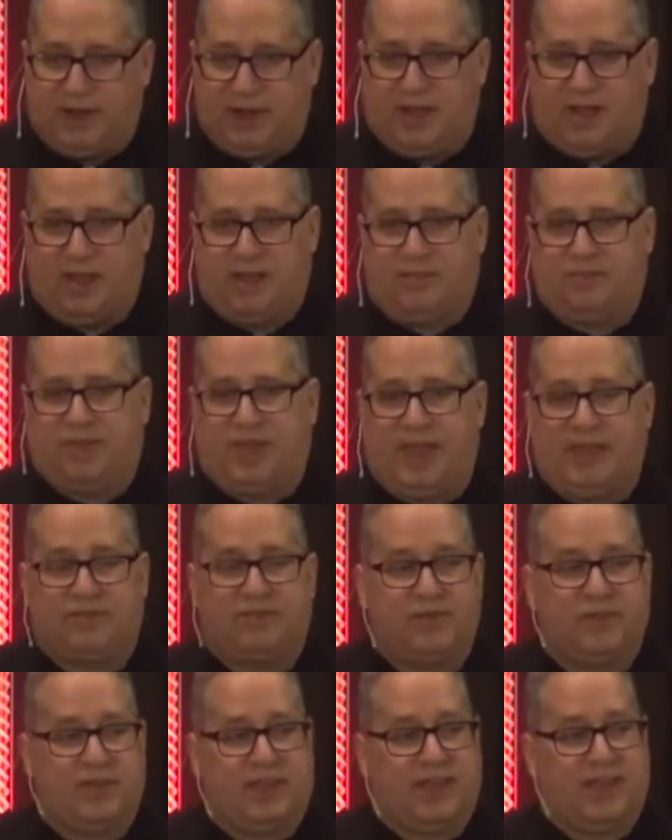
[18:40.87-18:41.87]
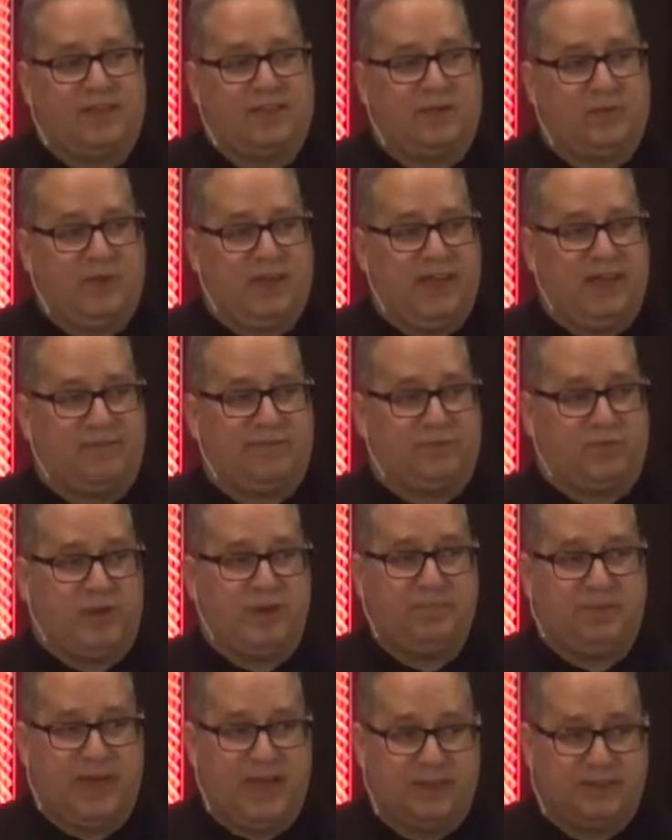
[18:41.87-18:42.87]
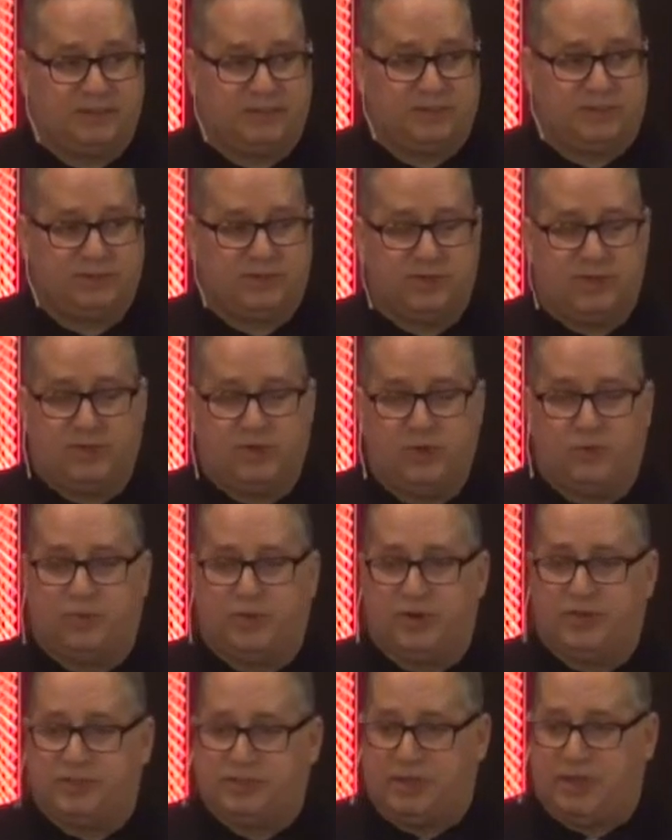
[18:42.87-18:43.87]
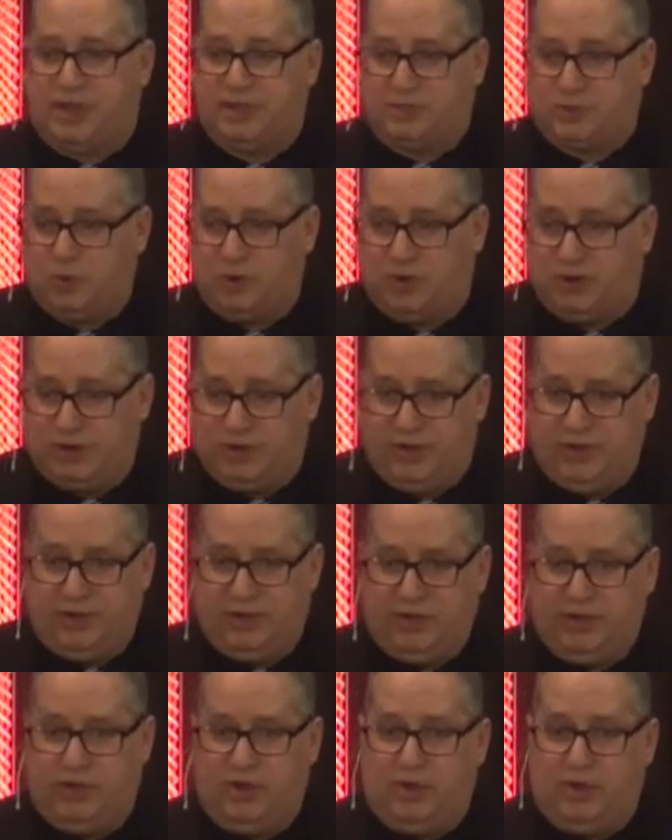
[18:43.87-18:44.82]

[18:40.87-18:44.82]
And I'm thankful again that we have three pastors who preach God's word,